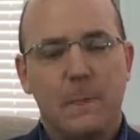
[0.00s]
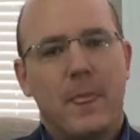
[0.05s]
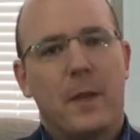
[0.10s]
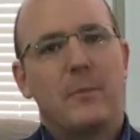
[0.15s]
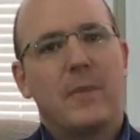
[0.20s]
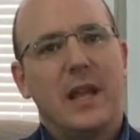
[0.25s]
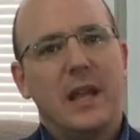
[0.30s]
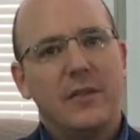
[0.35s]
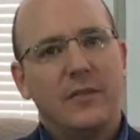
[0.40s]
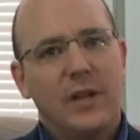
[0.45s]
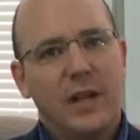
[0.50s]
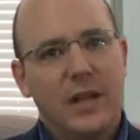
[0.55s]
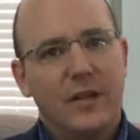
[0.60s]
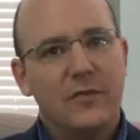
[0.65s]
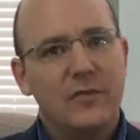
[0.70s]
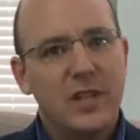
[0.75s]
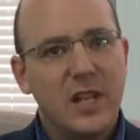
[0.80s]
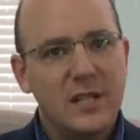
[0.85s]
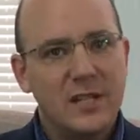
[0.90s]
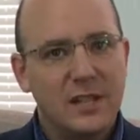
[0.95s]
May even
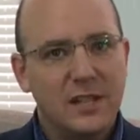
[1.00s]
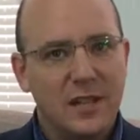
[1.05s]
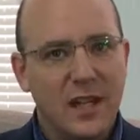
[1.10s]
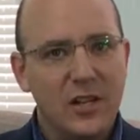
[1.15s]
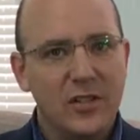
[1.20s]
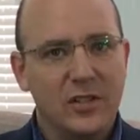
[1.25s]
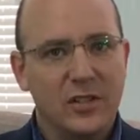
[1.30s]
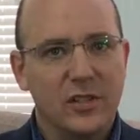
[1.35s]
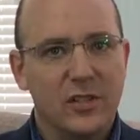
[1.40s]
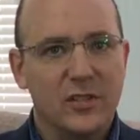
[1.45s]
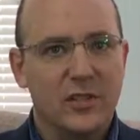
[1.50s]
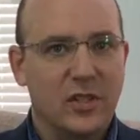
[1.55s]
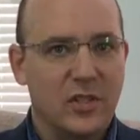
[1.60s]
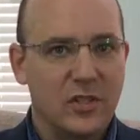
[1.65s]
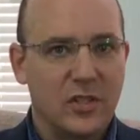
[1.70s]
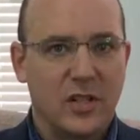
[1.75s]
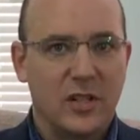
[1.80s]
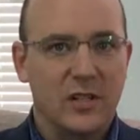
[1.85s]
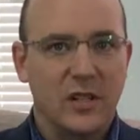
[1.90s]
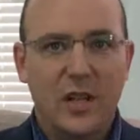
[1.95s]
have designations
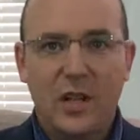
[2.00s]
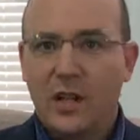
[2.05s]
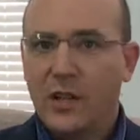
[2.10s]
such as